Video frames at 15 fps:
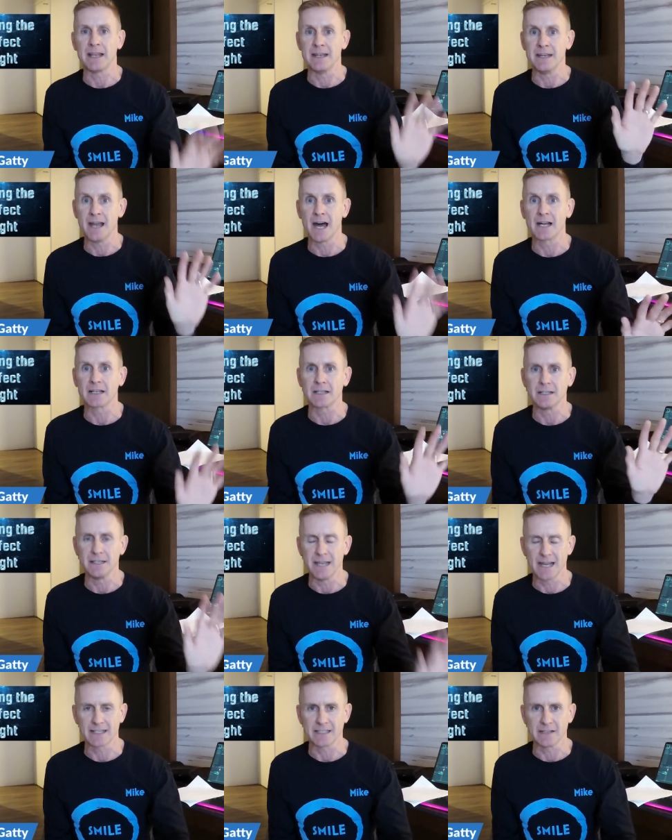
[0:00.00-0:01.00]
and not a
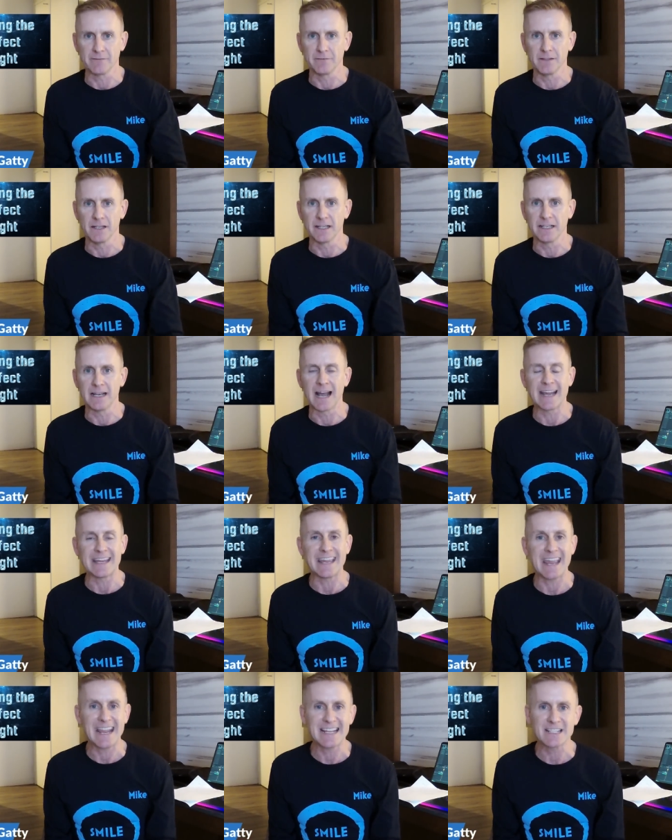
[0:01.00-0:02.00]
connecting flight. I
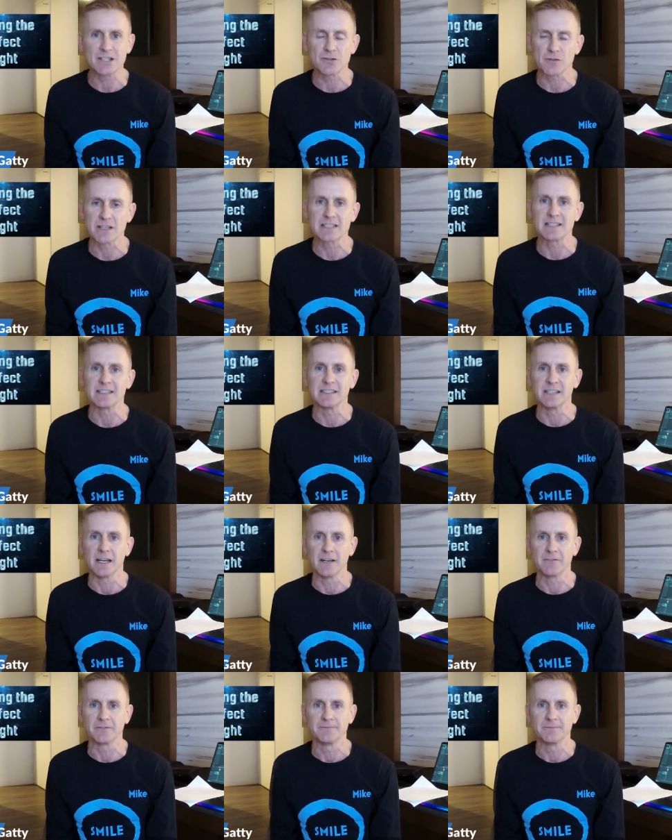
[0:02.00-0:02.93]
can't stress it enough.